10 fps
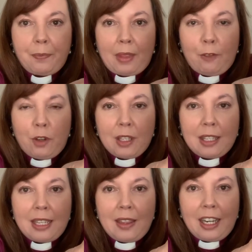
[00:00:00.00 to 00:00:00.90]
If you can
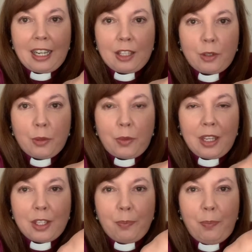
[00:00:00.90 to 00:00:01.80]
see there, it's got
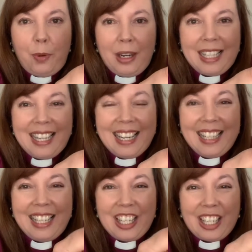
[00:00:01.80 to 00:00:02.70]
these pointy,
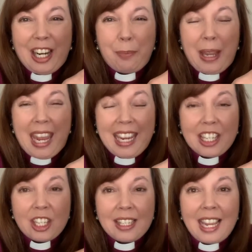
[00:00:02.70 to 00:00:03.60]
really sharp
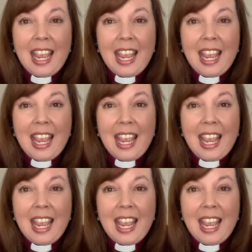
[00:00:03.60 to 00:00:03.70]
edges,